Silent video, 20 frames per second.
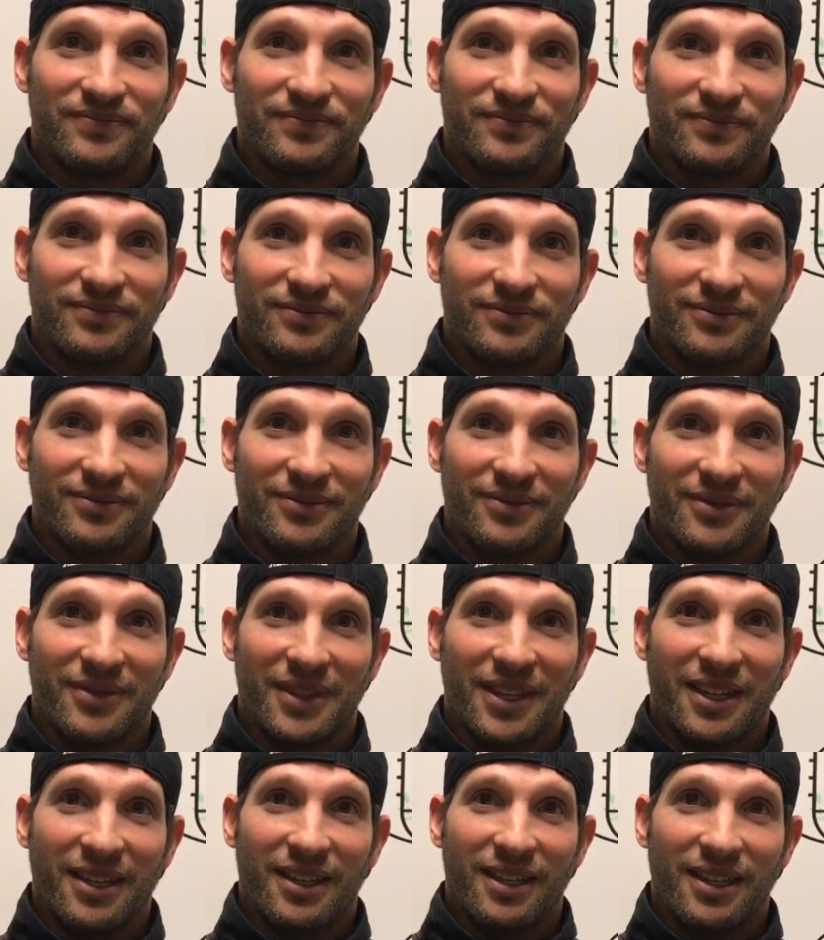you're feeling like the
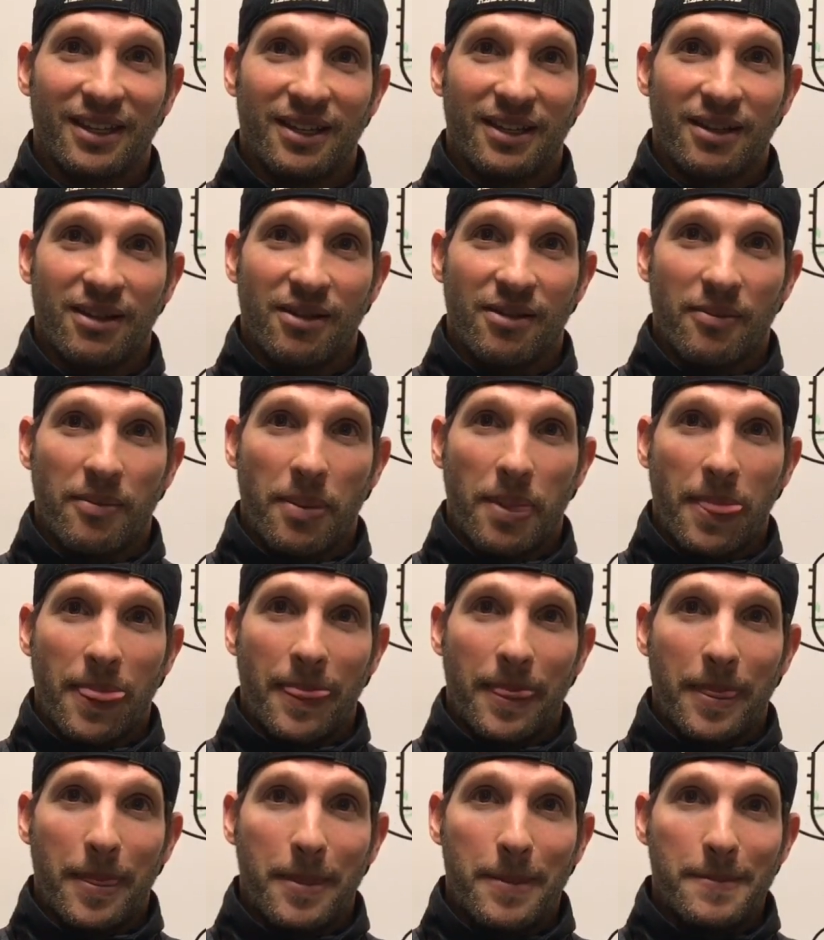boys are now
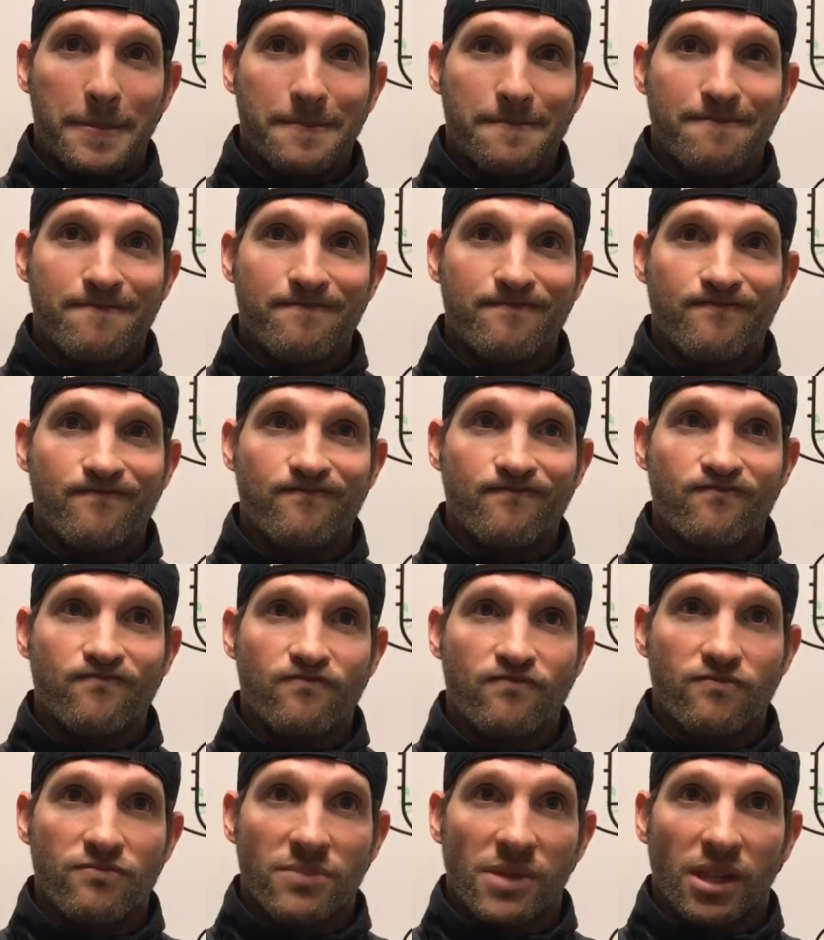significantly
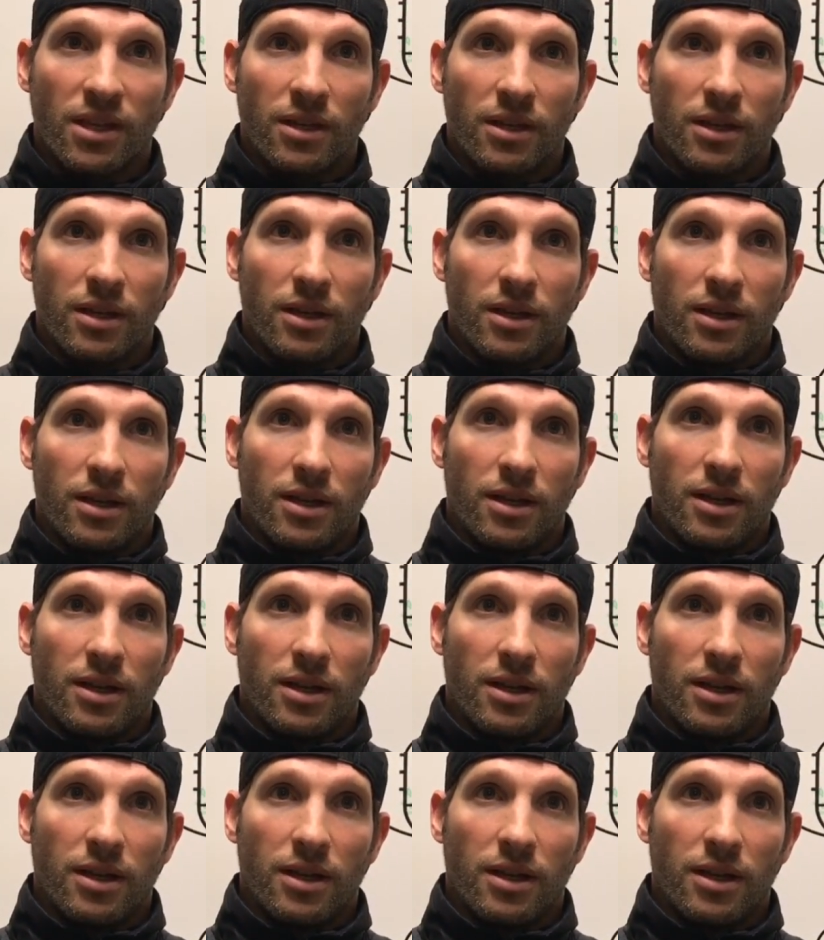more confident?